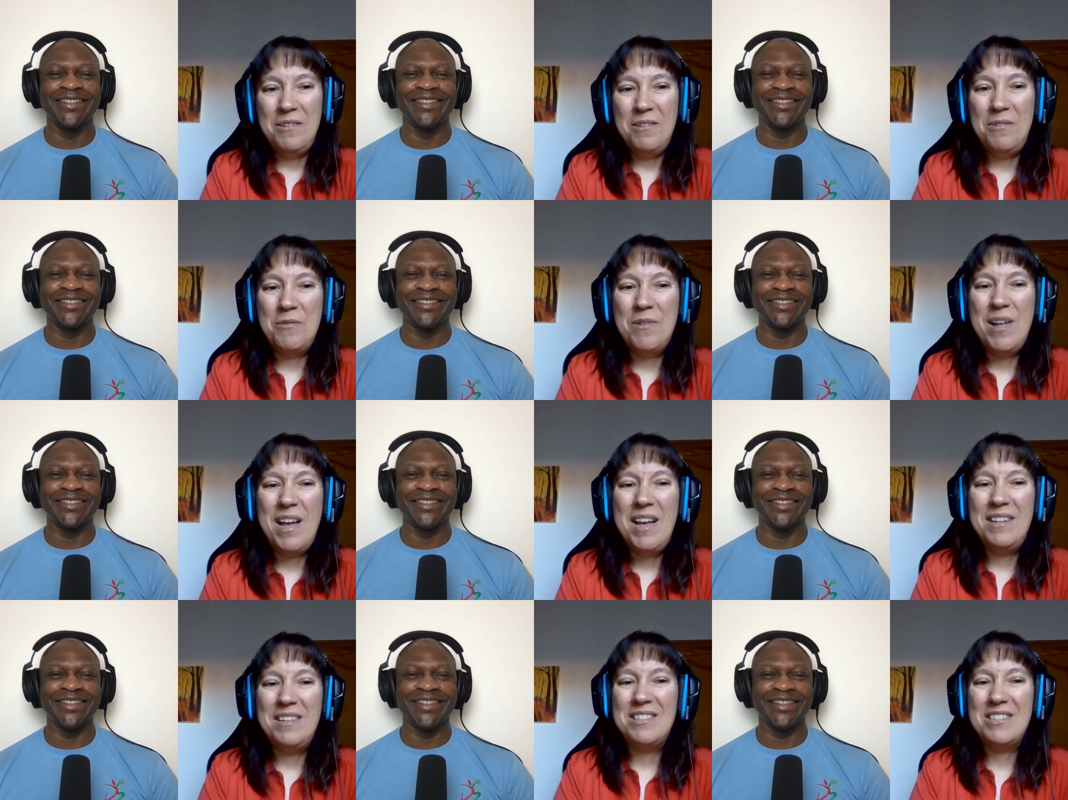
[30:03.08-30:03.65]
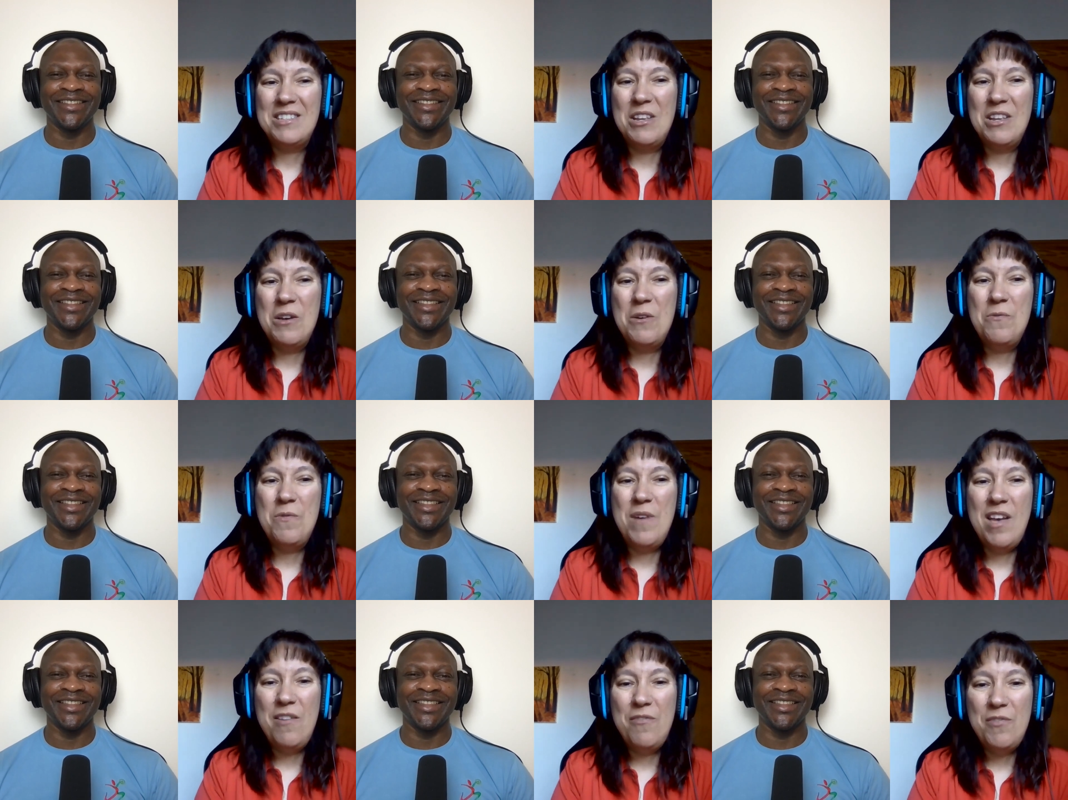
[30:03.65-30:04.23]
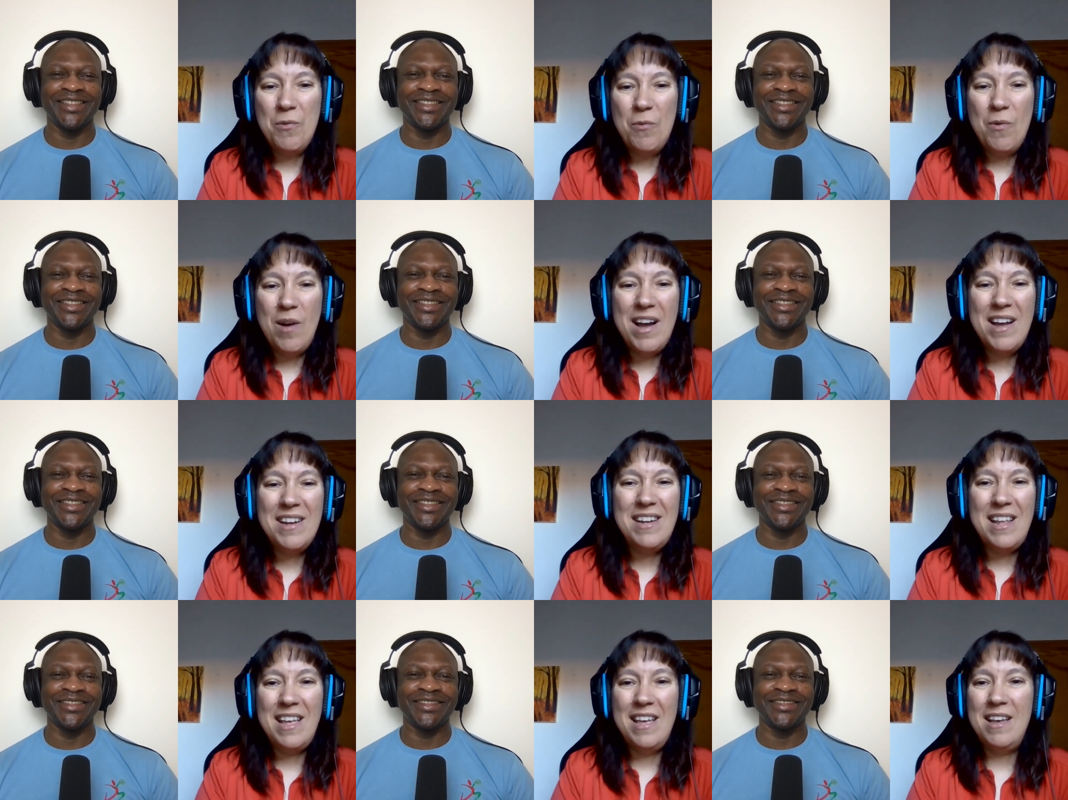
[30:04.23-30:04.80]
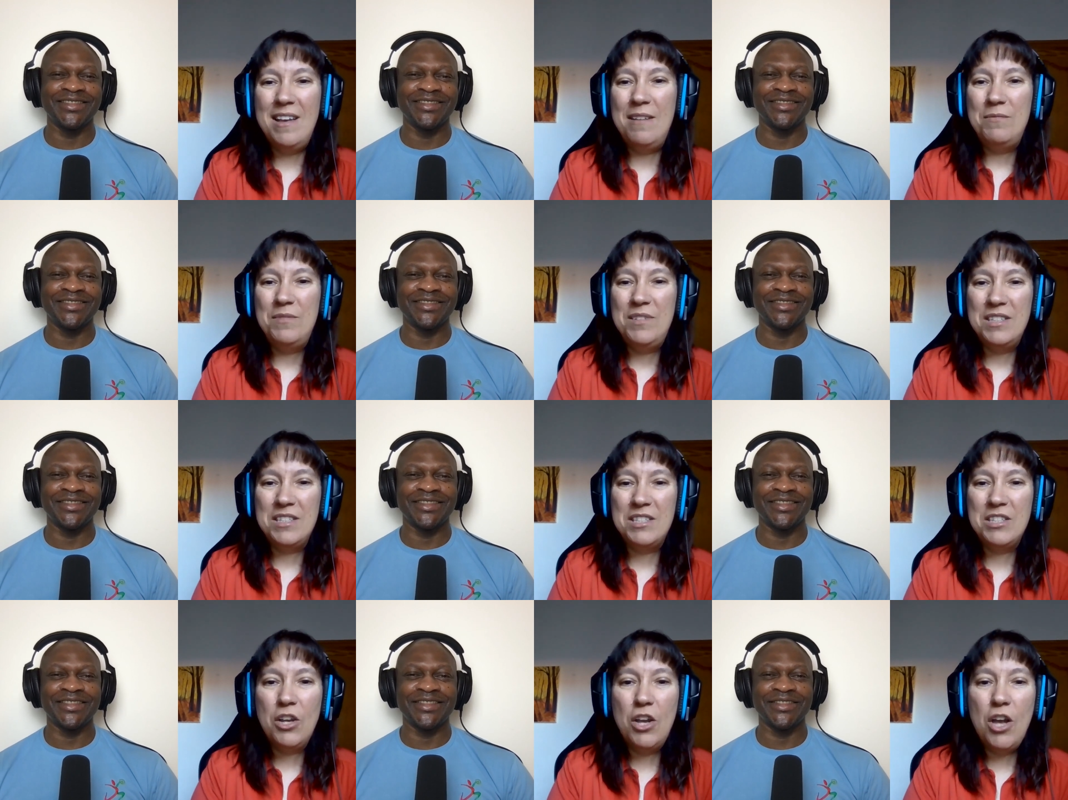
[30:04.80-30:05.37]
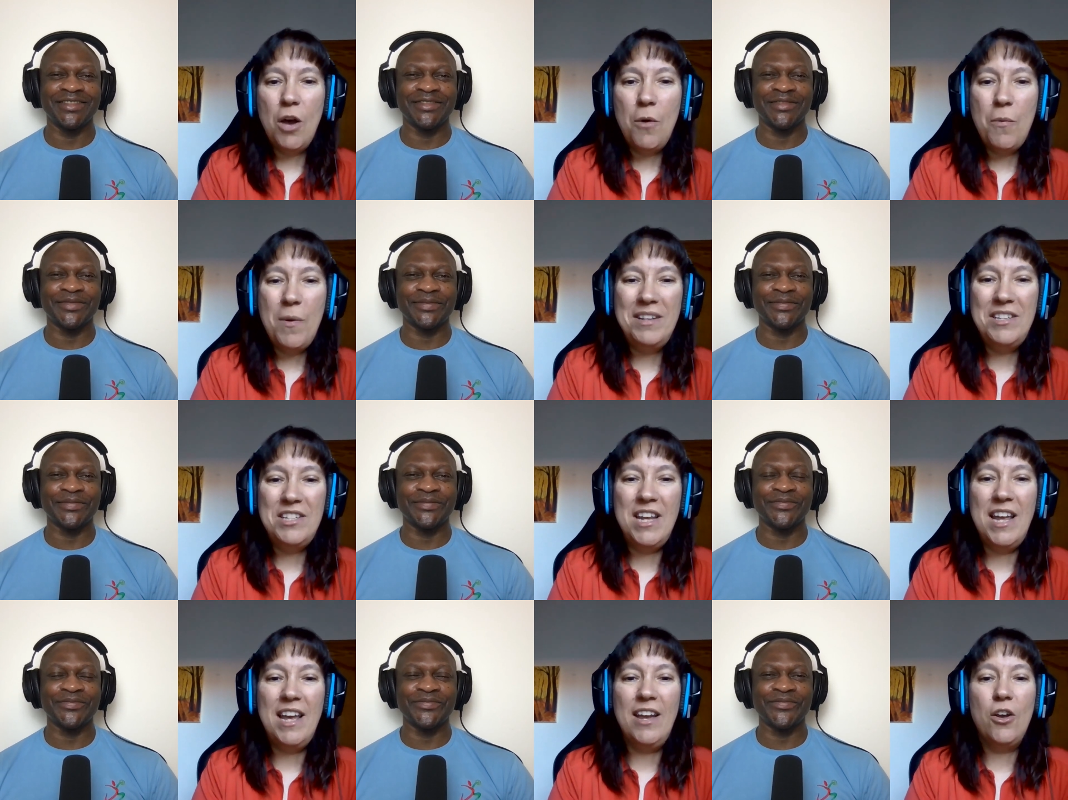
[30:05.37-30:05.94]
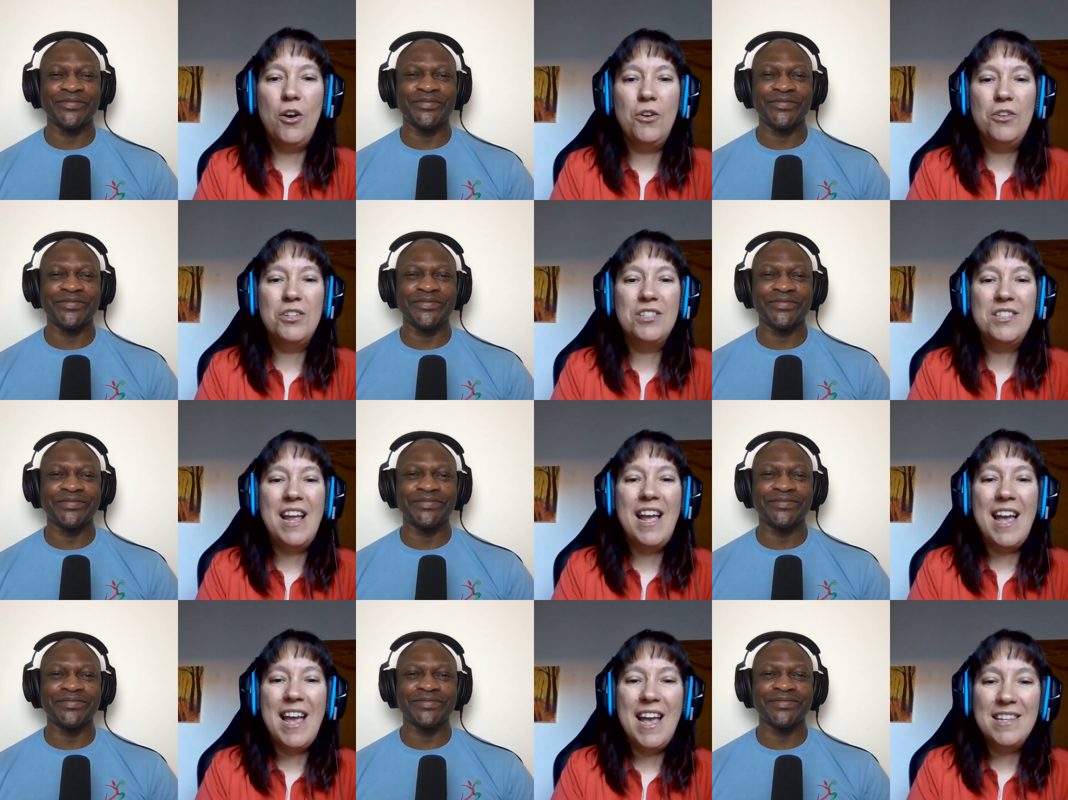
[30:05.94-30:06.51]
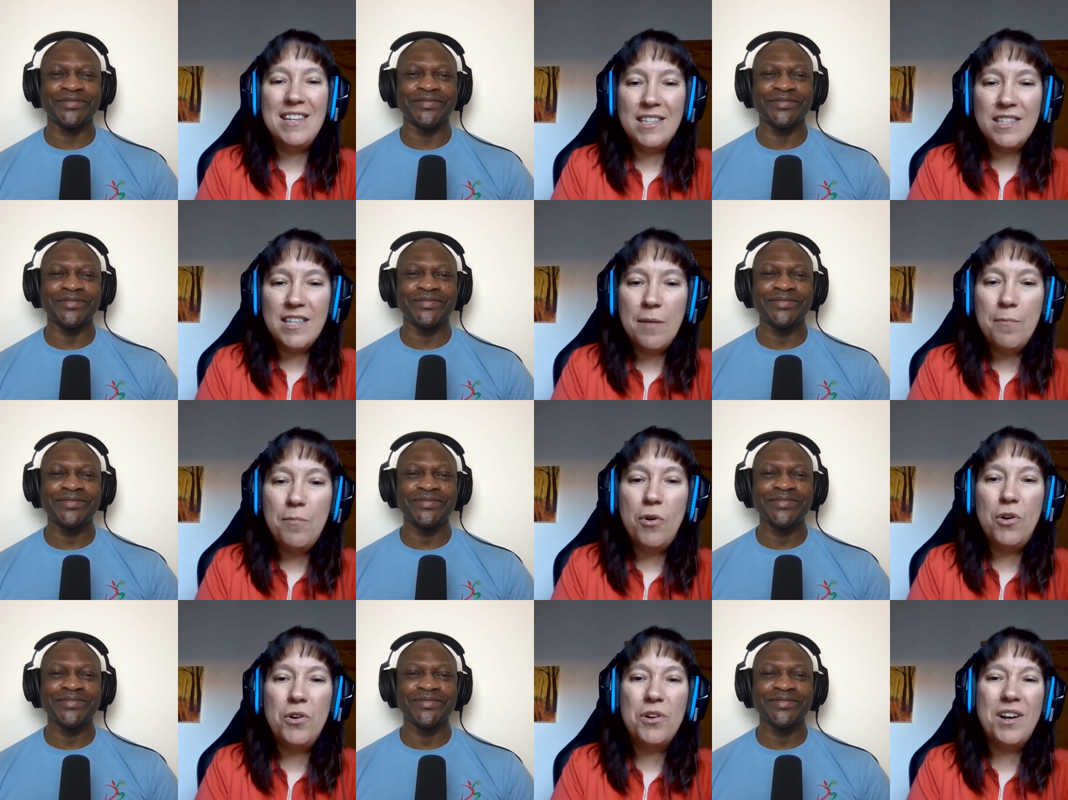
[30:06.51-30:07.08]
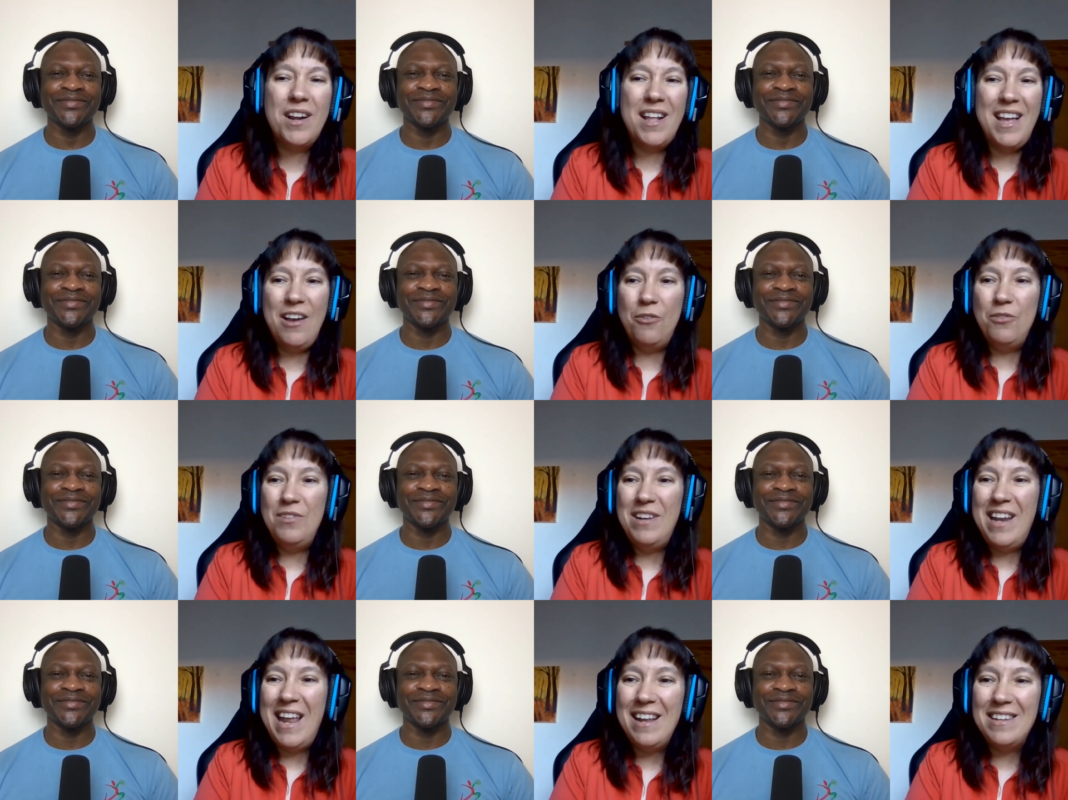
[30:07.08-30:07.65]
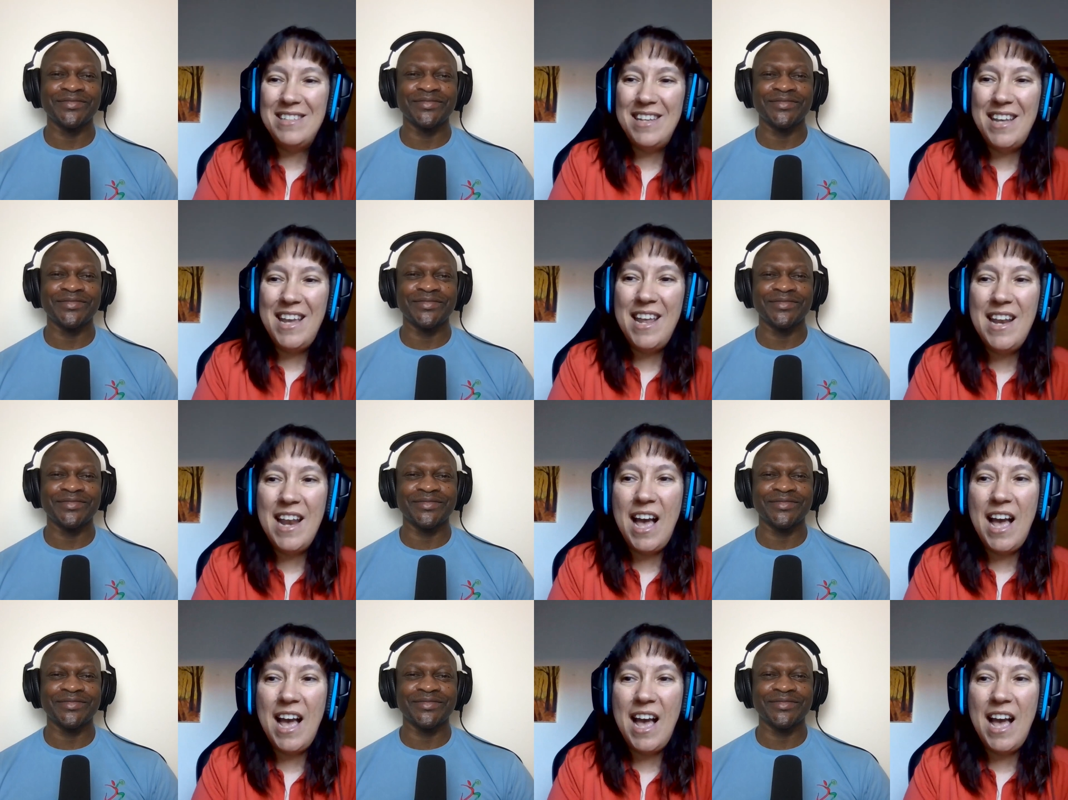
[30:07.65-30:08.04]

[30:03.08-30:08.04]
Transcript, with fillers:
Speaker 1: All right, so everyone, uh, just go and check Austine Esezobor on LinkedIn